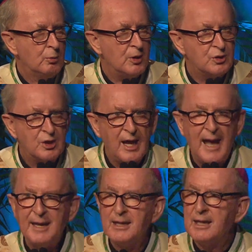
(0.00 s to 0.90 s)

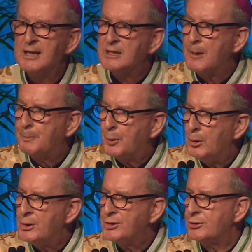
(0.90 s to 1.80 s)
Christianity is a
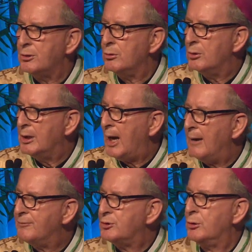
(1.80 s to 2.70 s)
person who
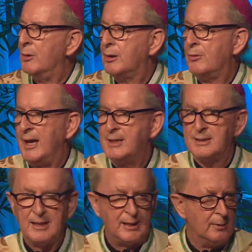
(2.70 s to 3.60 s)
loves you a
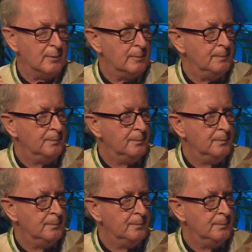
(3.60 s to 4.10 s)
great deal.